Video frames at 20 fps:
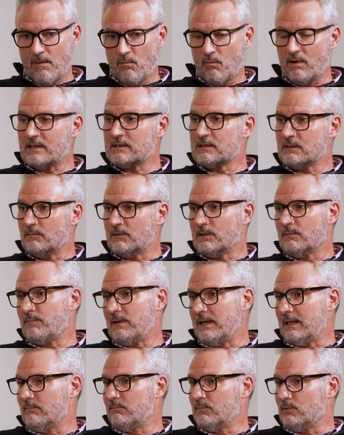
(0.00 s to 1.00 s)
where some of the
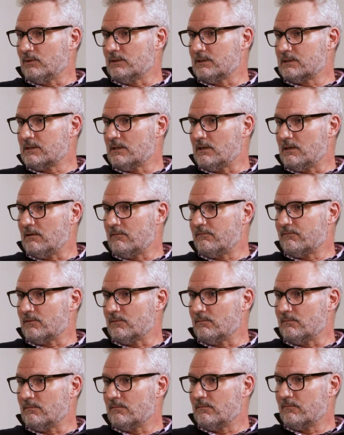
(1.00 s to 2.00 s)
pain points are
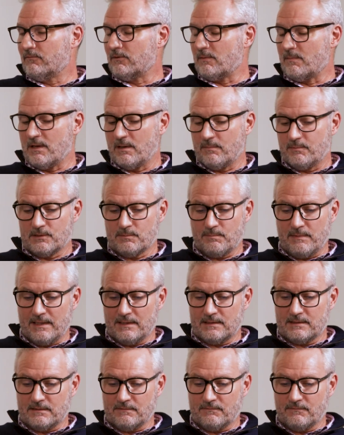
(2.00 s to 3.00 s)
from our
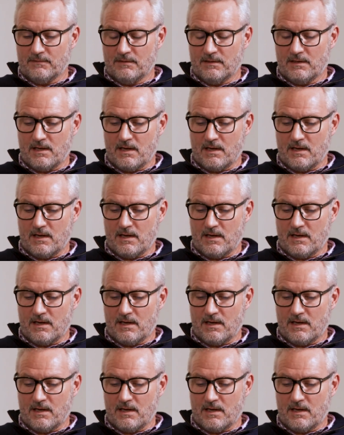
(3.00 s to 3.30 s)
perspective.